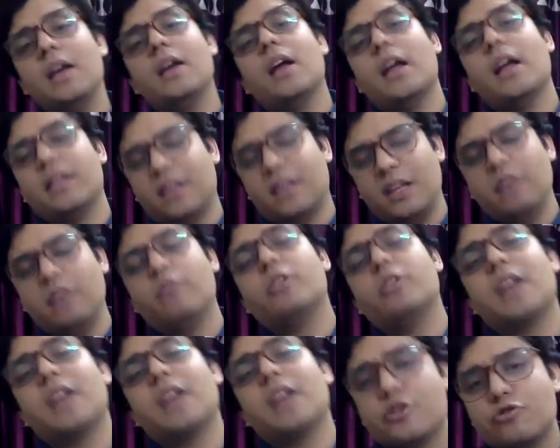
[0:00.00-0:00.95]
C was
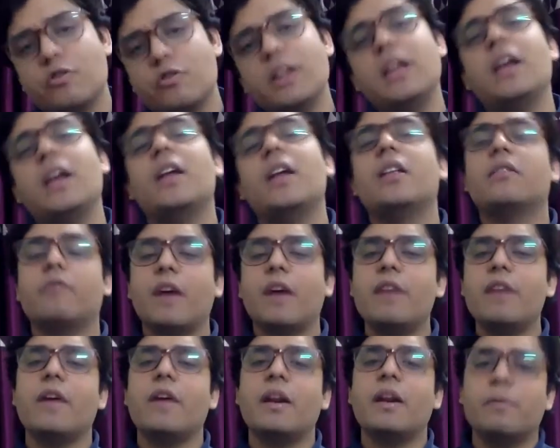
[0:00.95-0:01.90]
actually A's wife
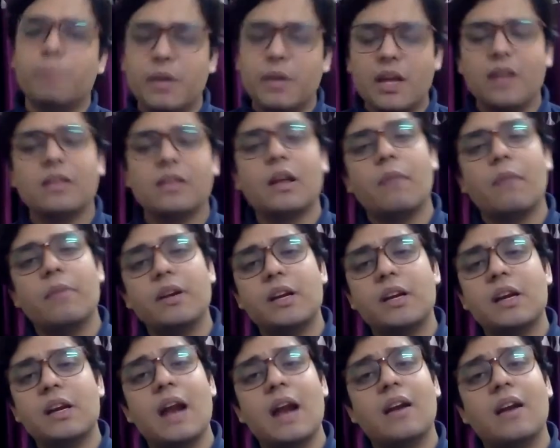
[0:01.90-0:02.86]
and B has committed
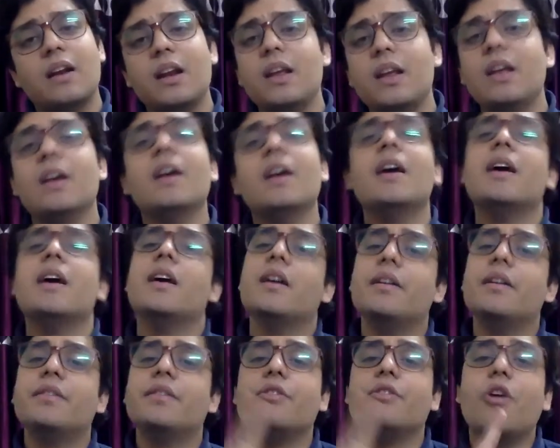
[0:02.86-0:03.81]
adultery is
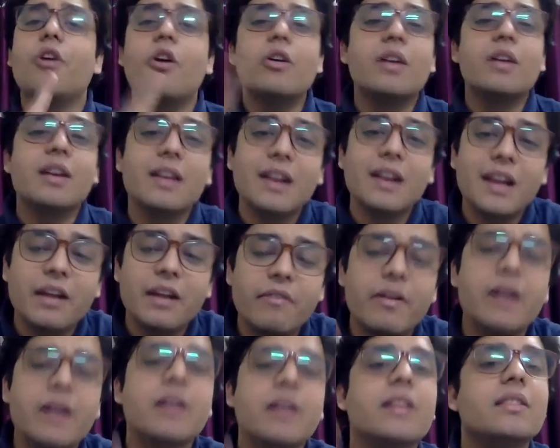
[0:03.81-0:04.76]
not
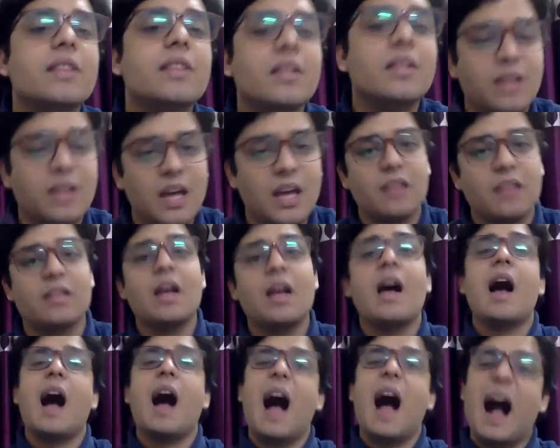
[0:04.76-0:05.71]
relevant in this case.
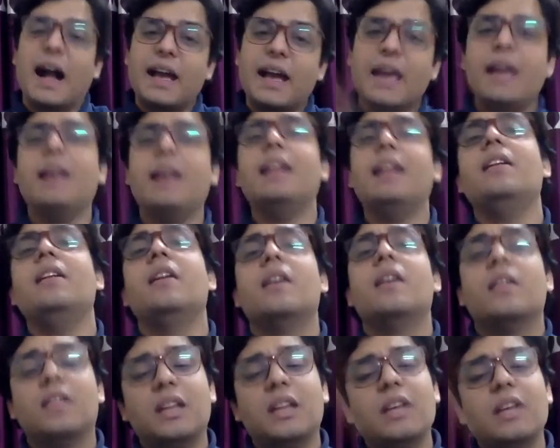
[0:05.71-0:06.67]
Again,
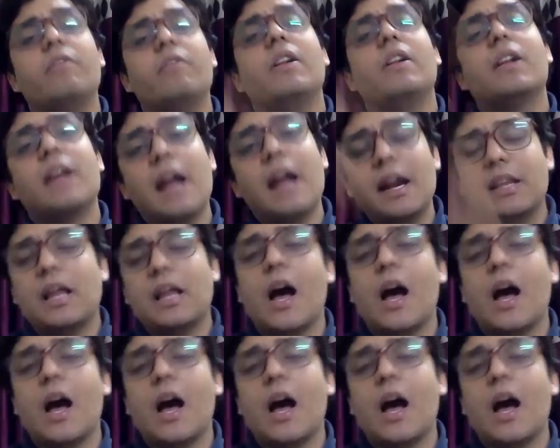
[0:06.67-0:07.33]
C will get the